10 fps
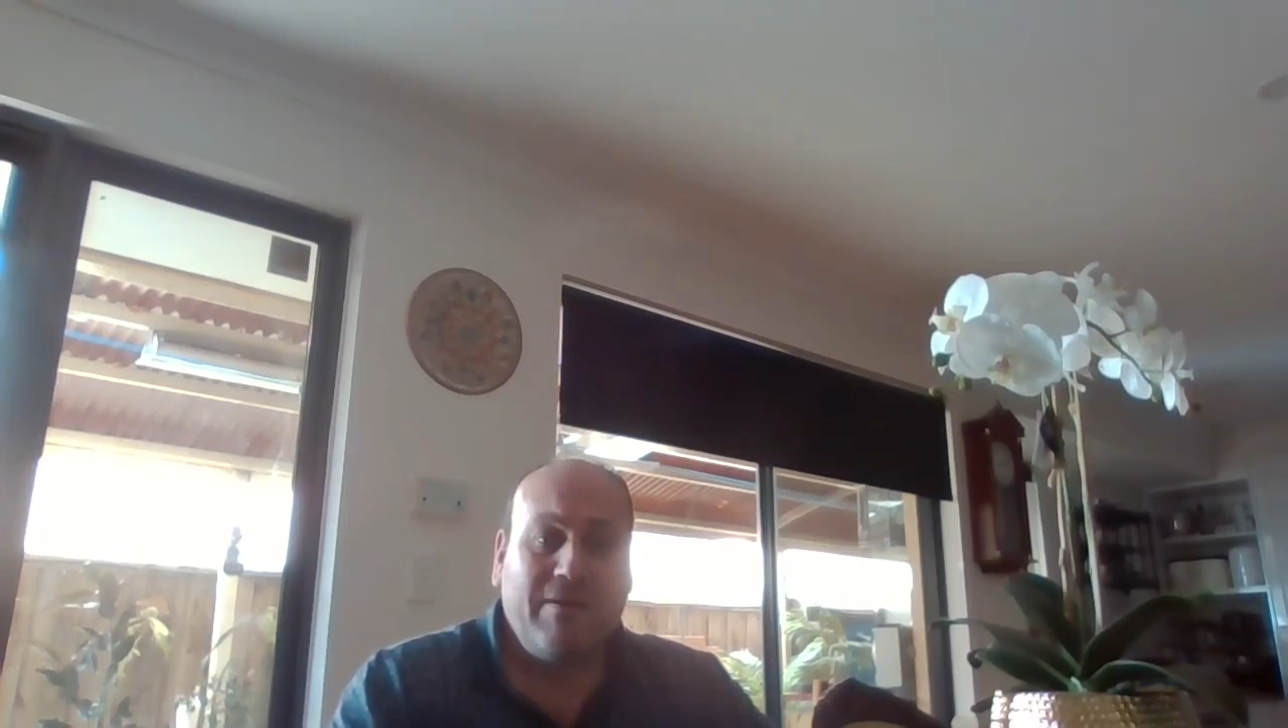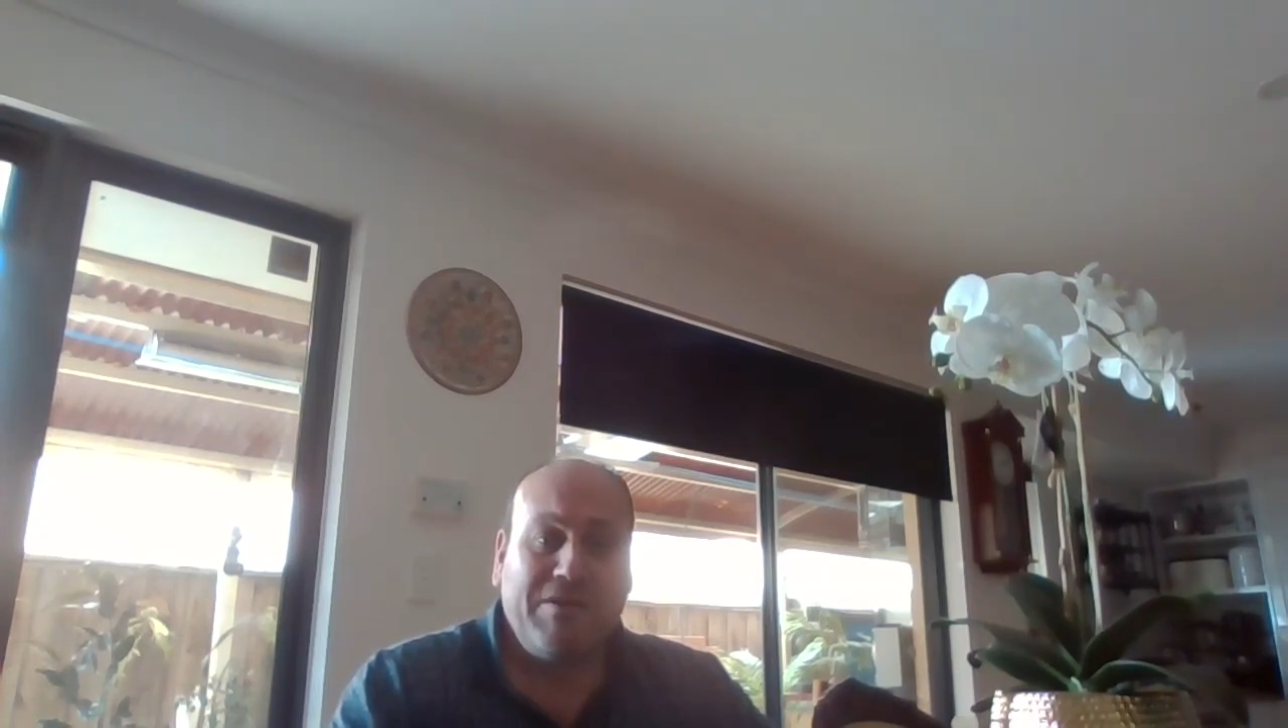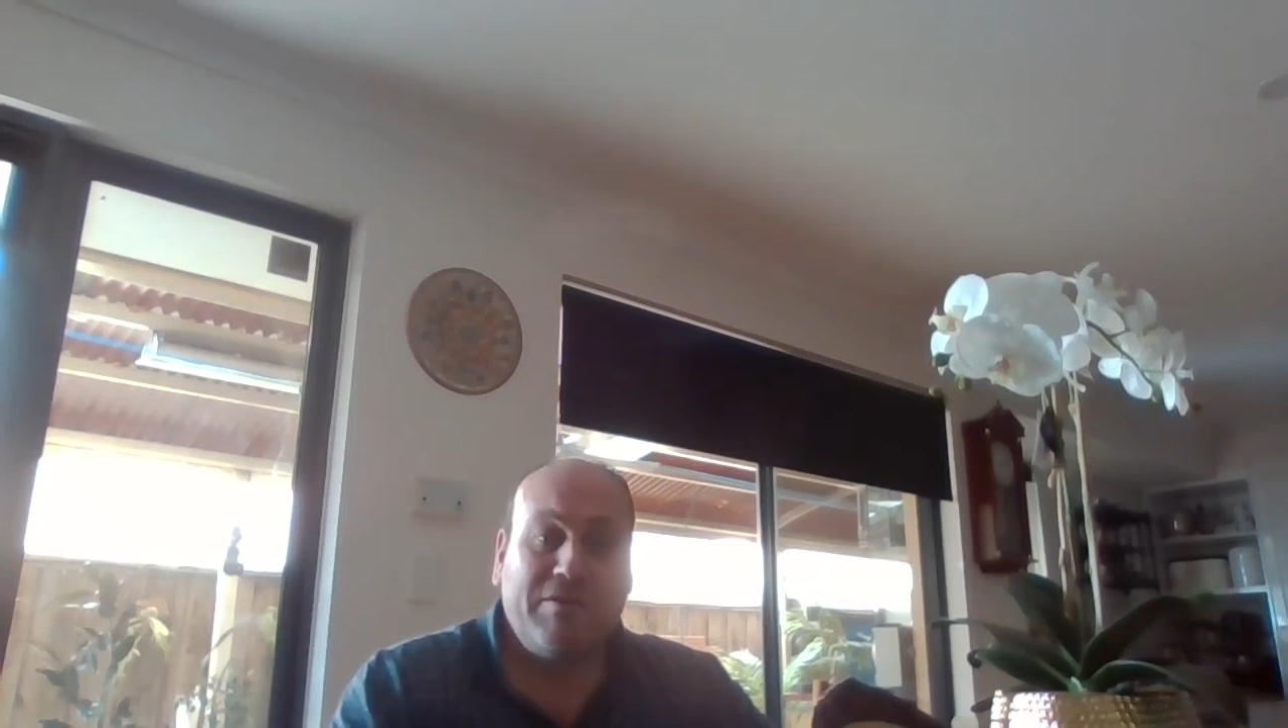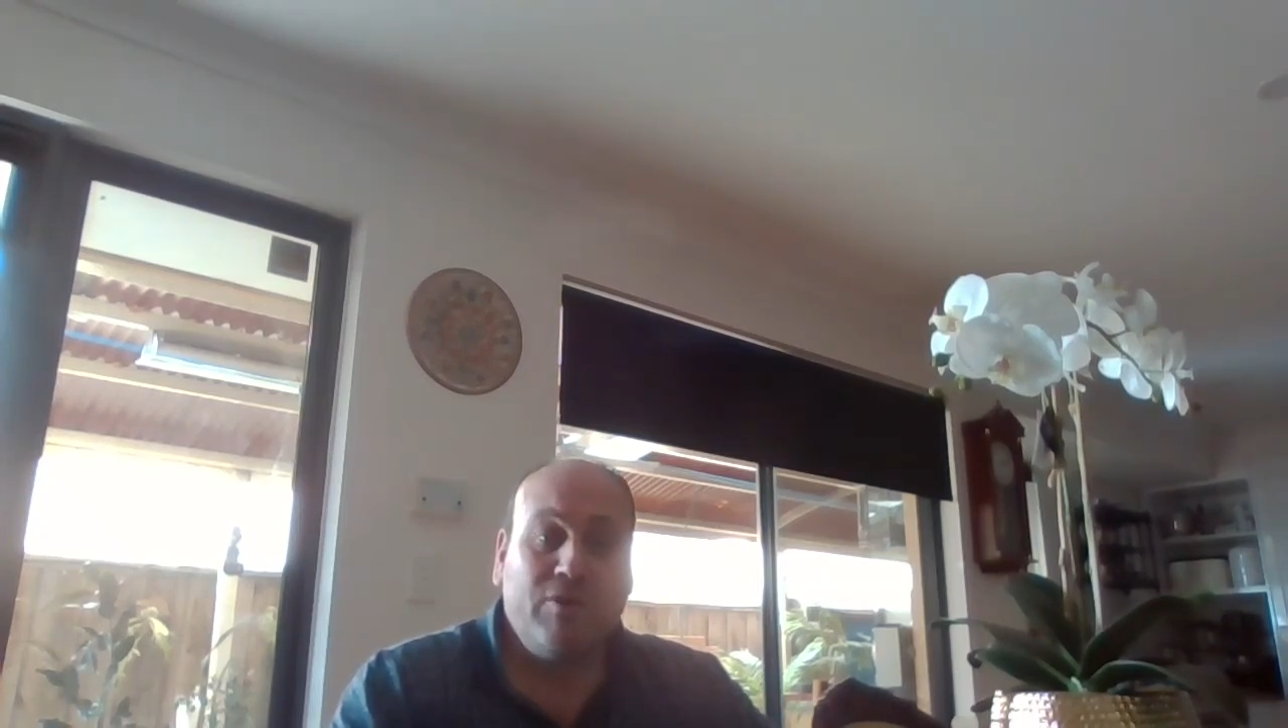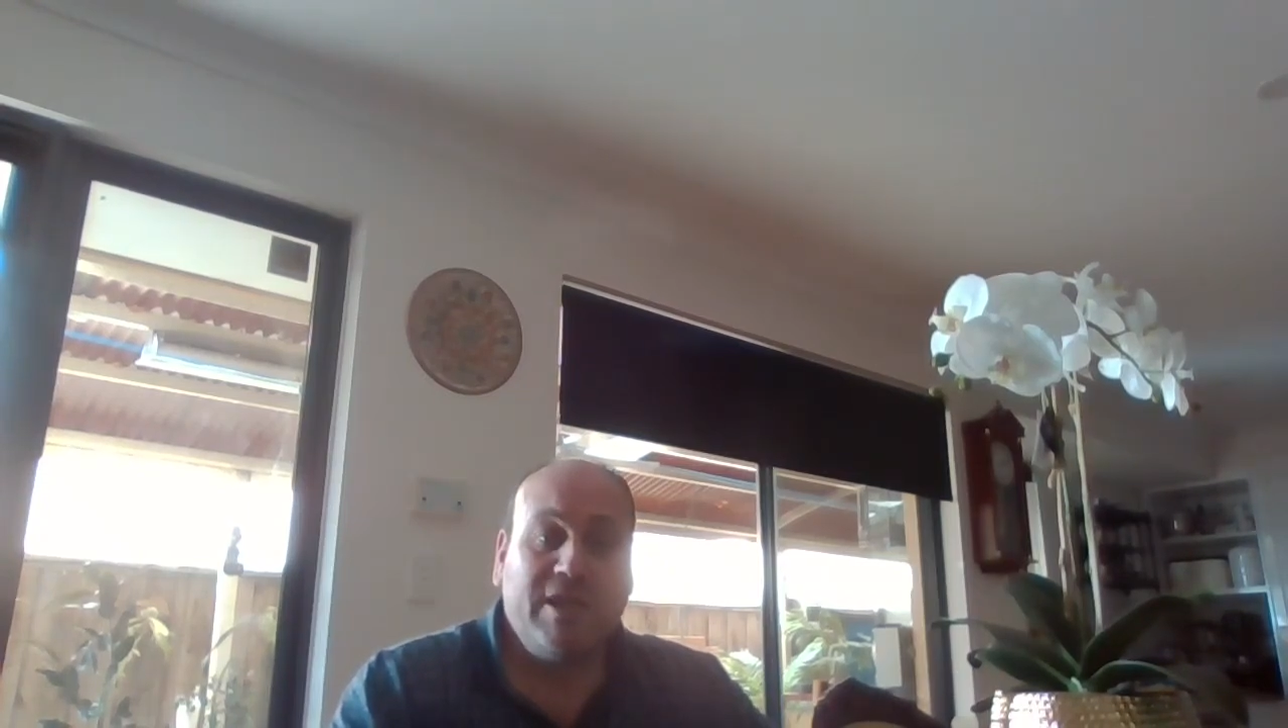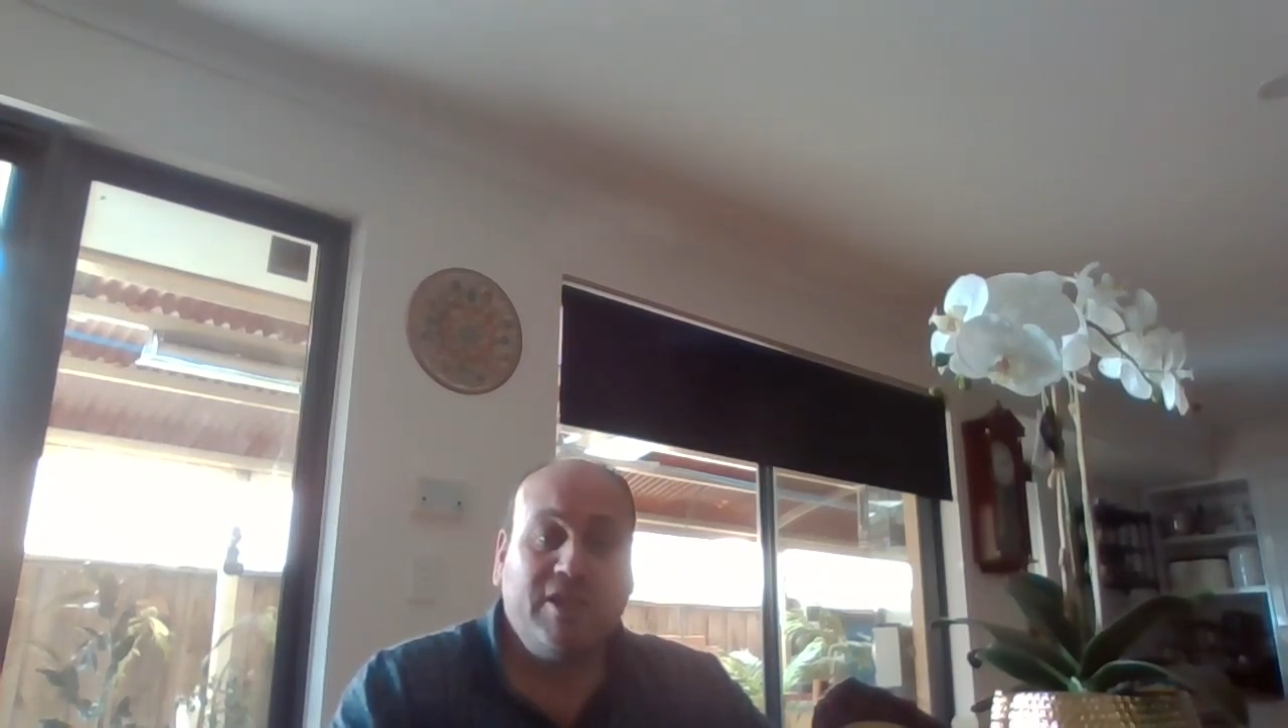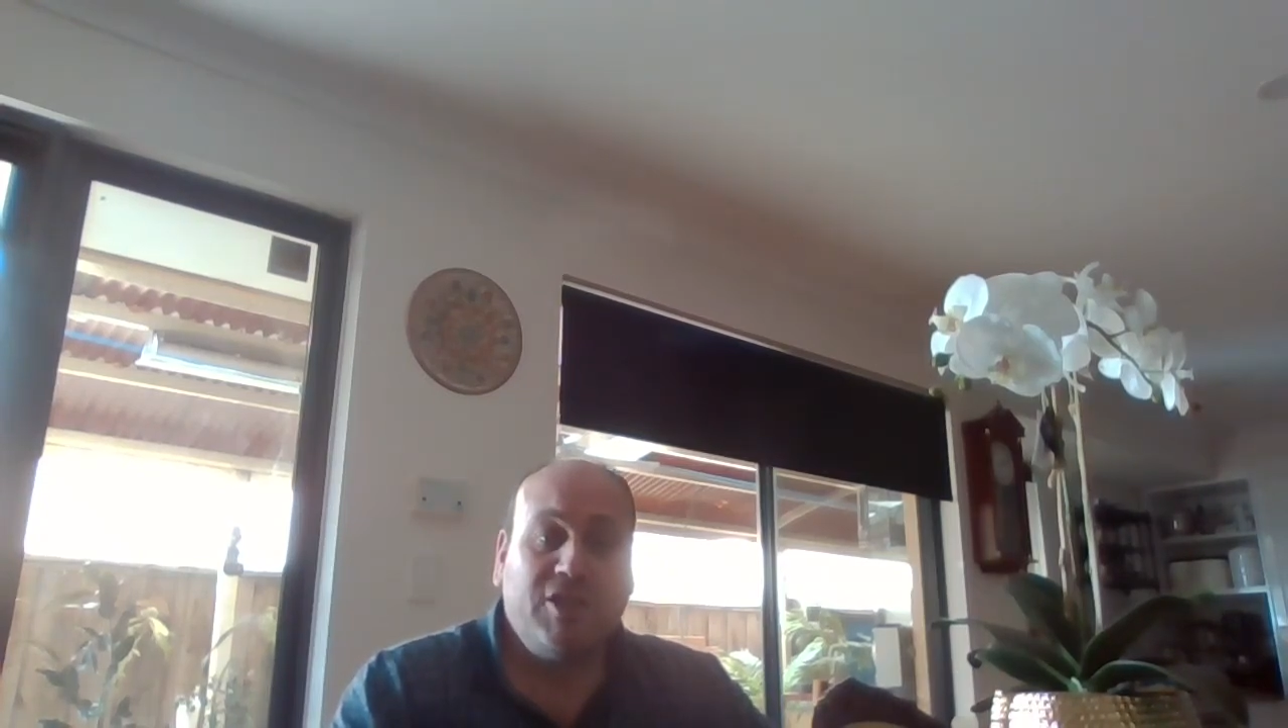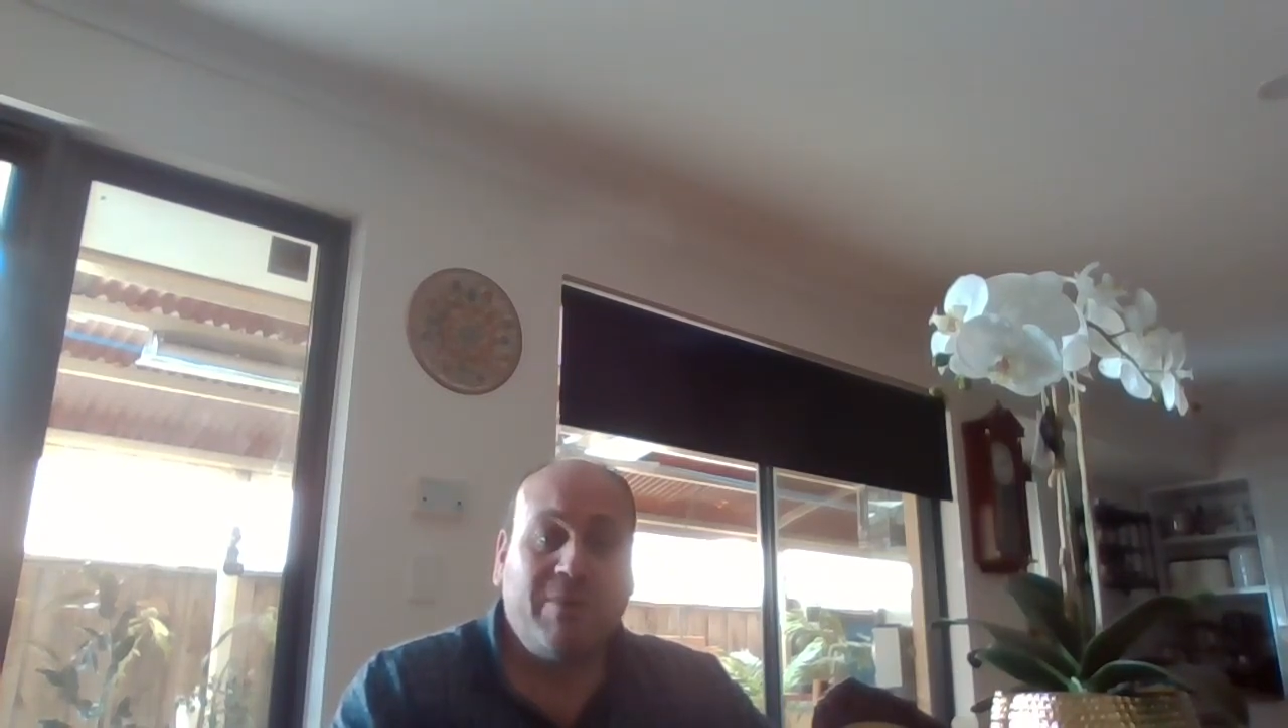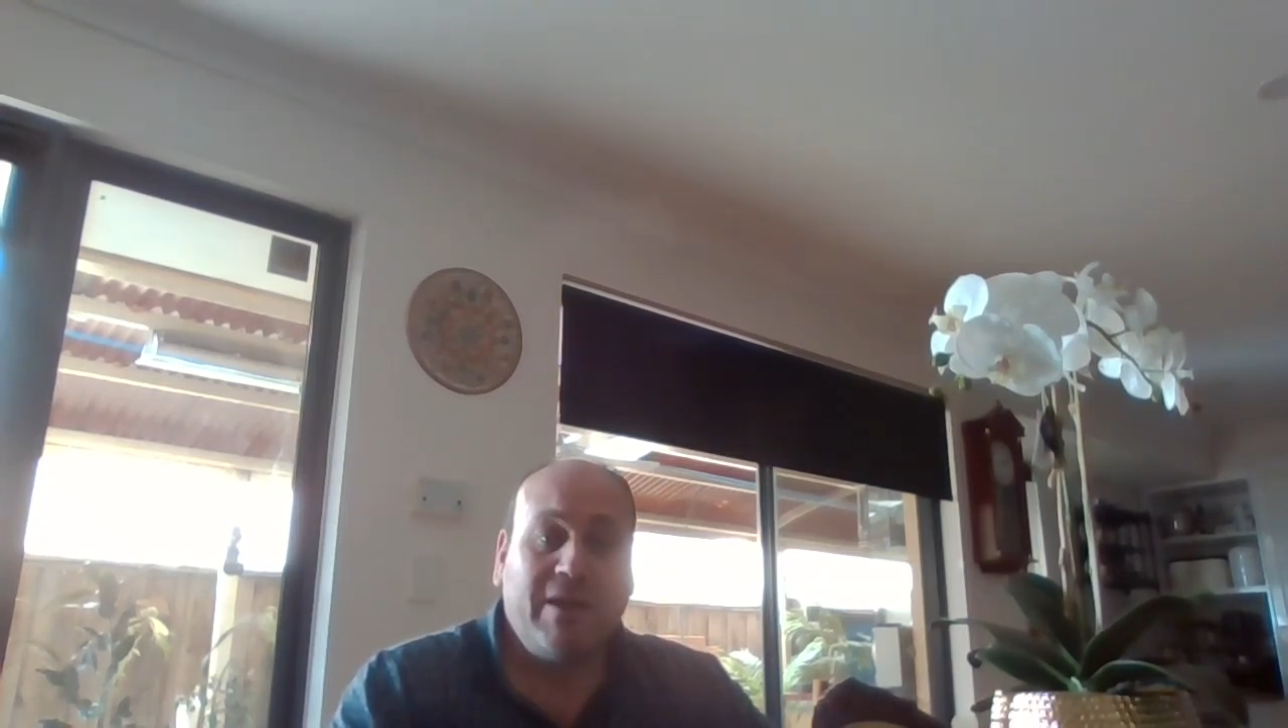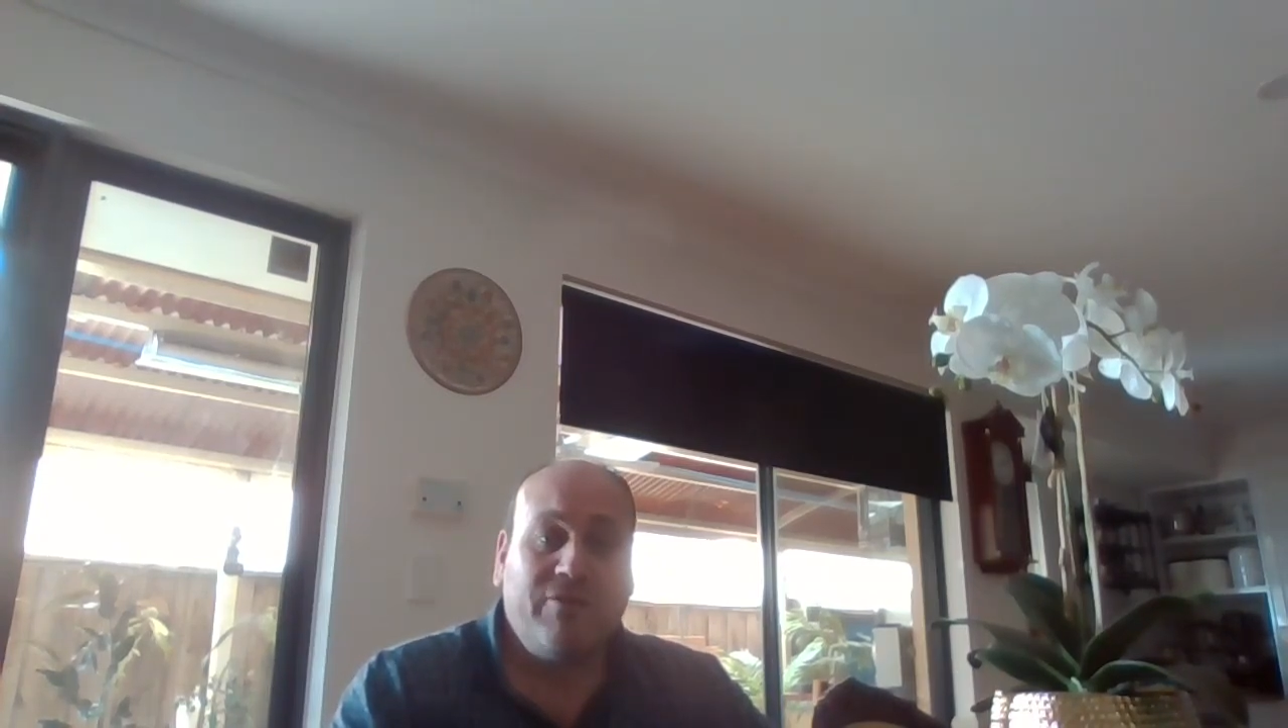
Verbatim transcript: school teacher by